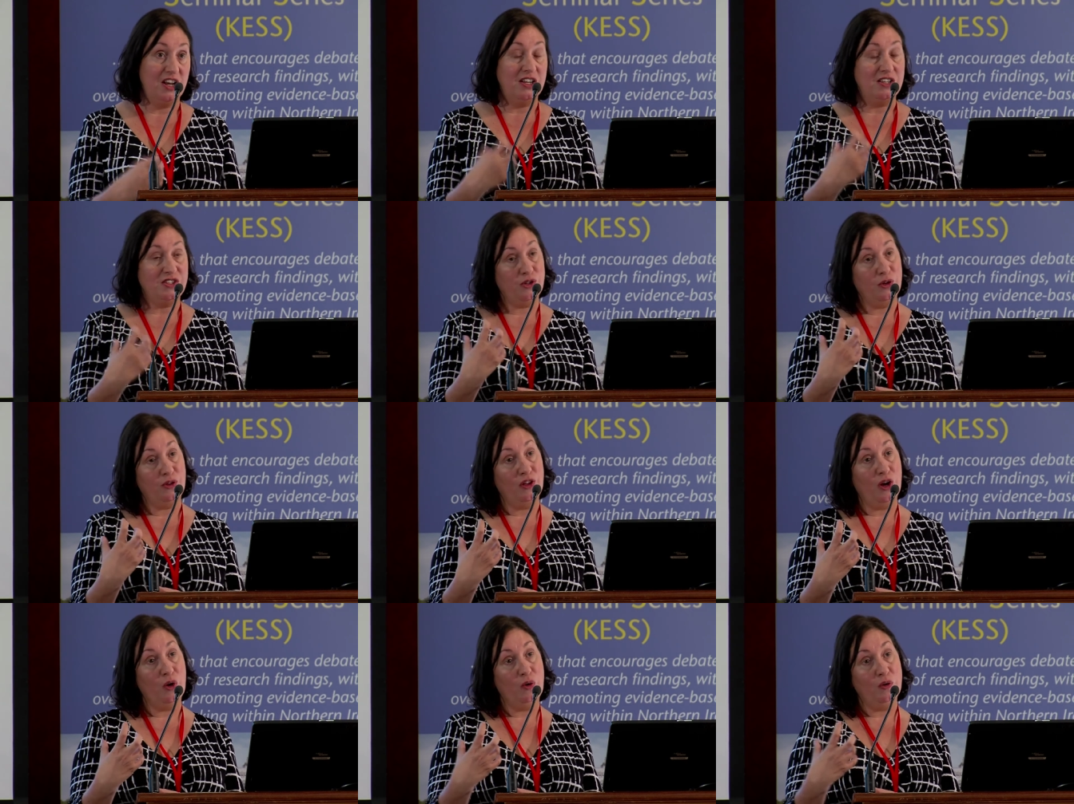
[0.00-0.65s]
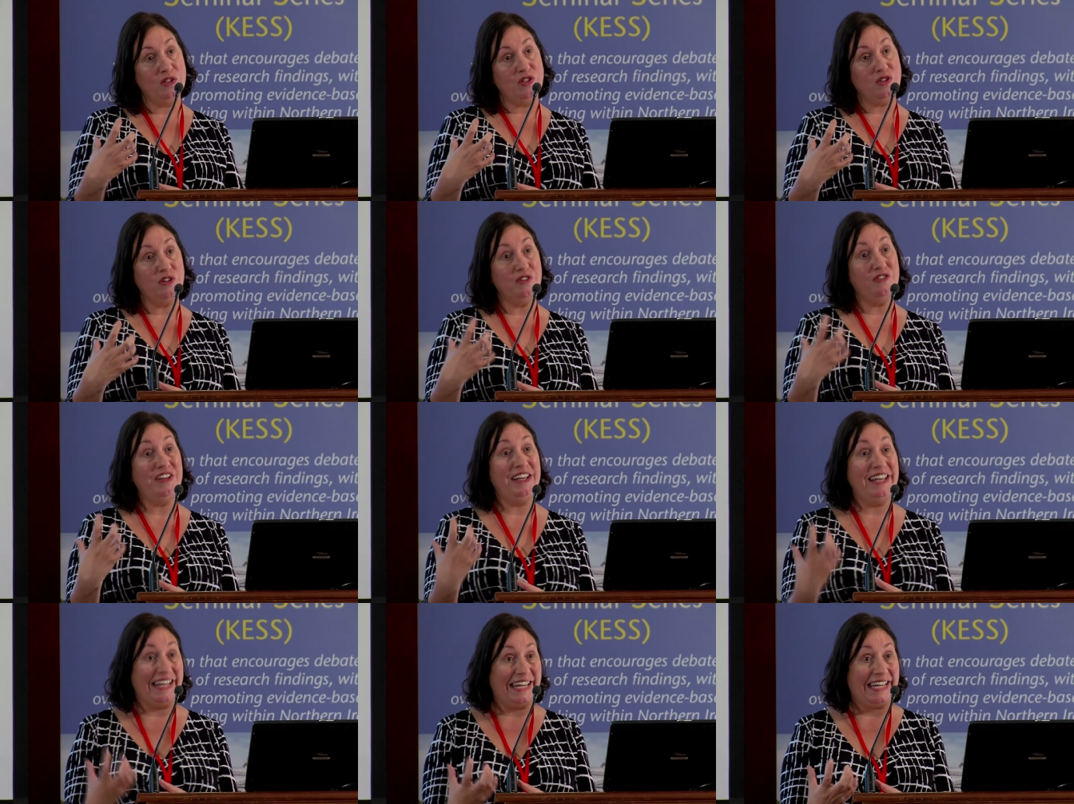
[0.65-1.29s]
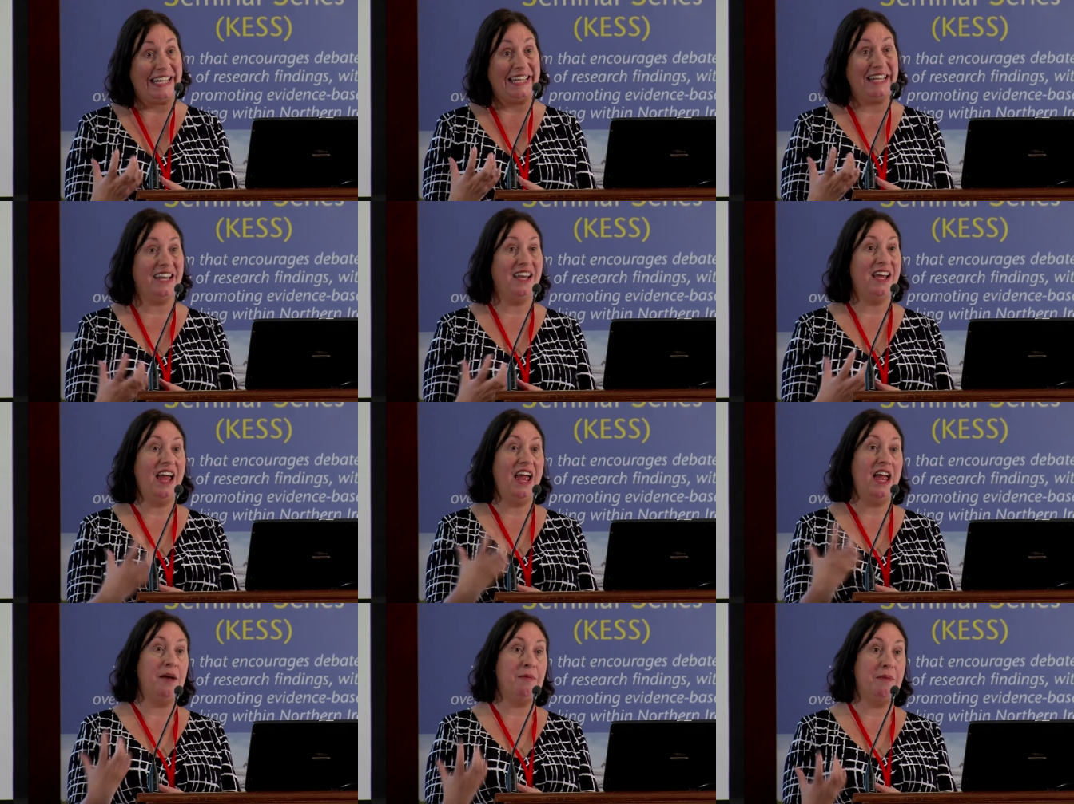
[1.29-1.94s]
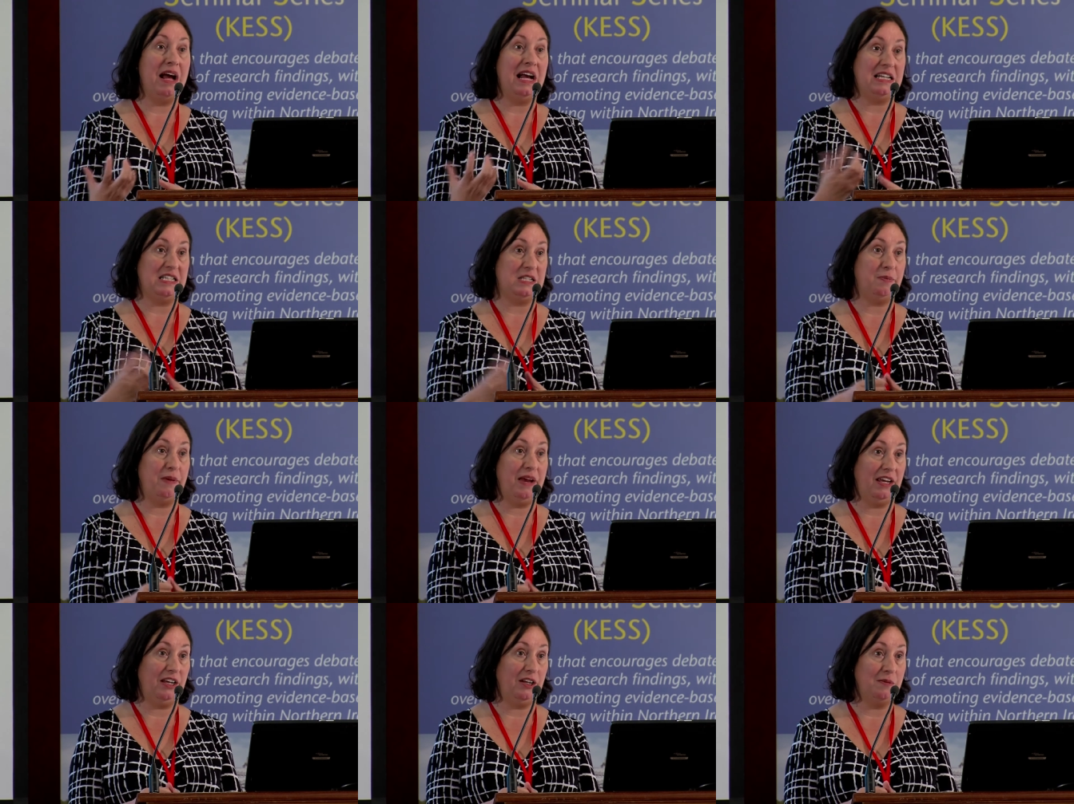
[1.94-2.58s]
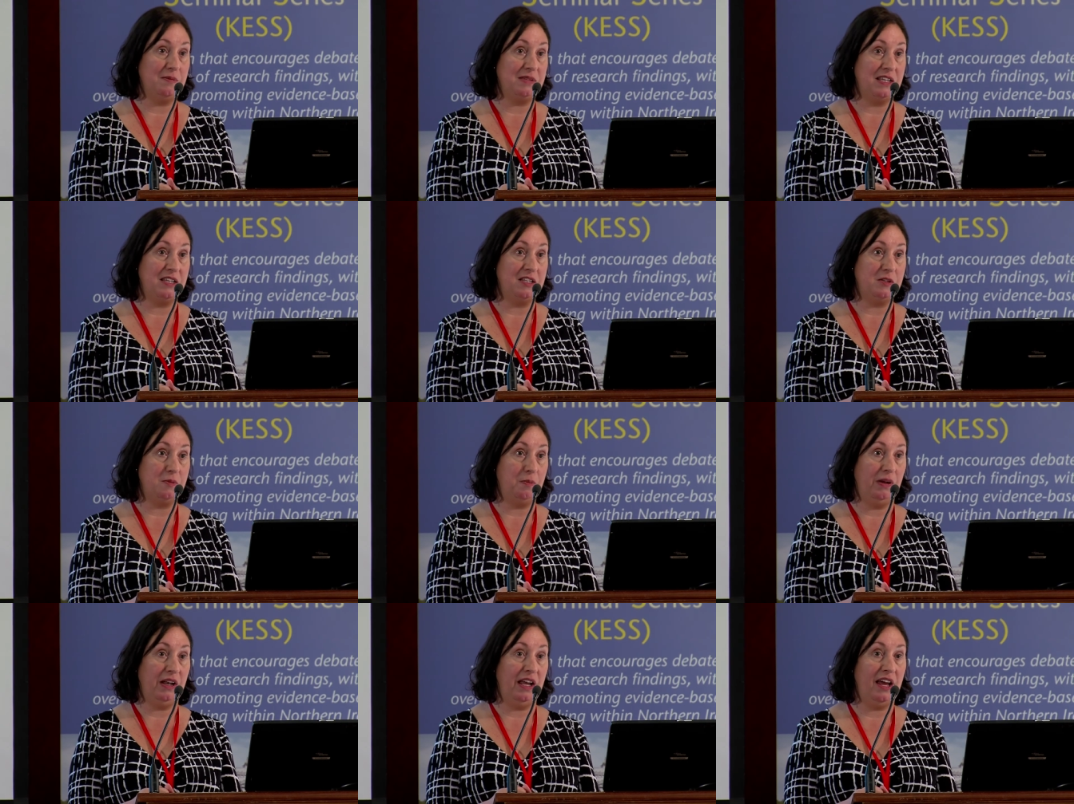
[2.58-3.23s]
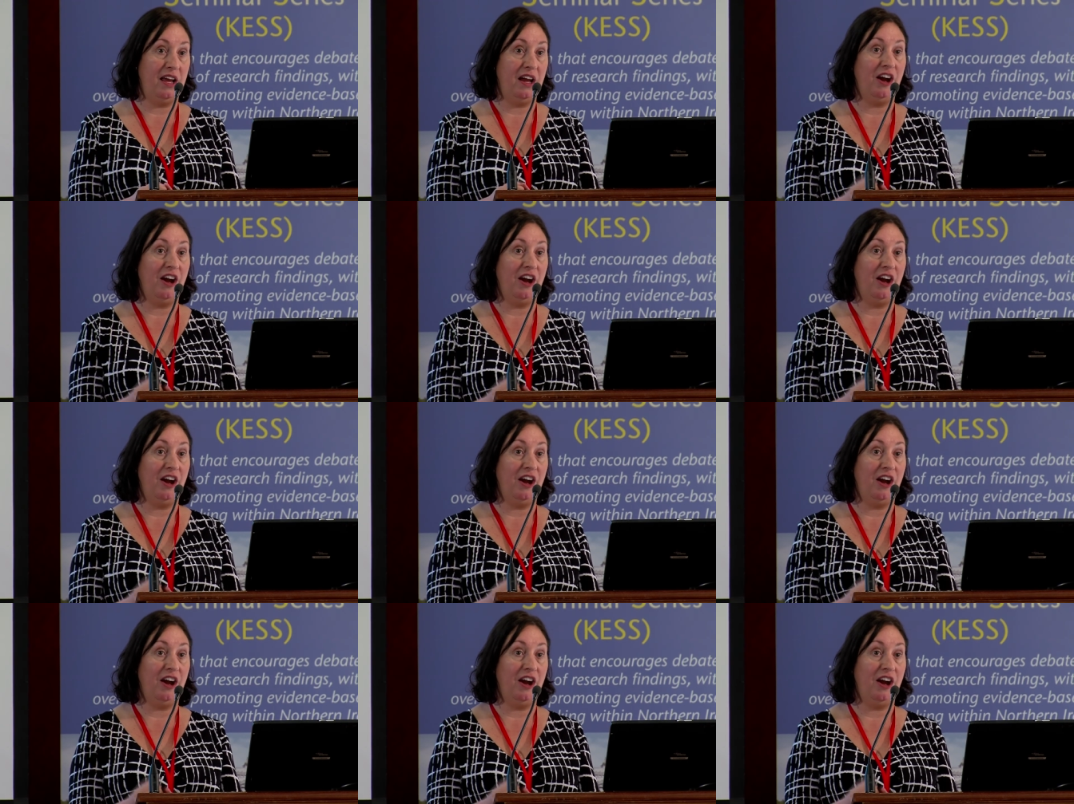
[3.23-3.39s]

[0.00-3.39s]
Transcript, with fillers: So the whole sort of lean um, aspect comes into play.